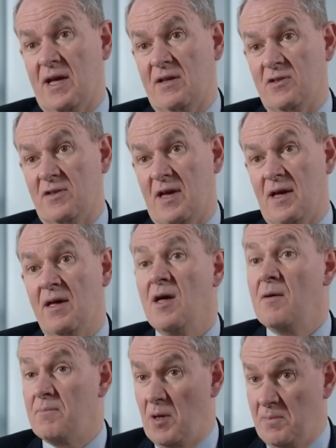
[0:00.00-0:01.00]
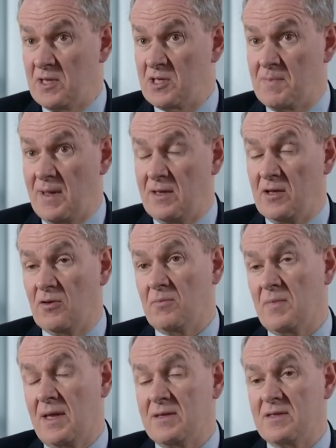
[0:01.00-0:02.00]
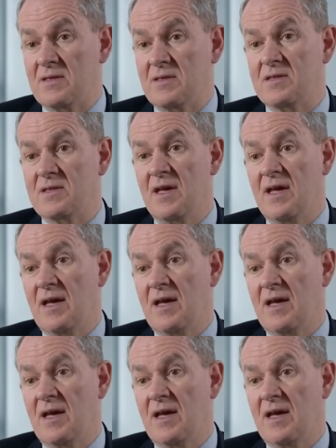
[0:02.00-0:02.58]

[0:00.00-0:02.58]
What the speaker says: out of their public spending on medicines